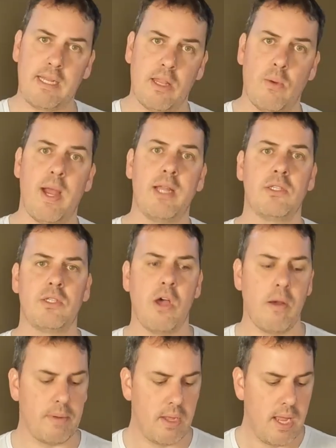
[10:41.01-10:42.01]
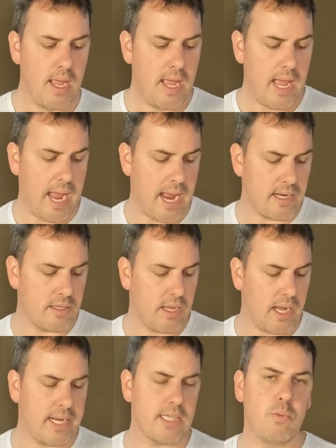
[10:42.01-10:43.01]
the other way and stop. And
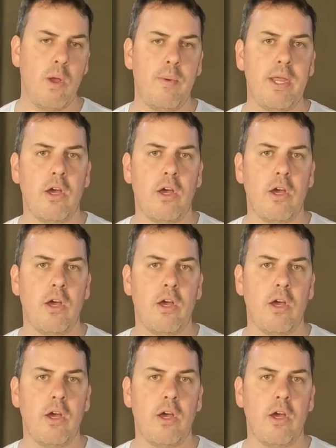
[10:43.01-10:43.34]
I guess where we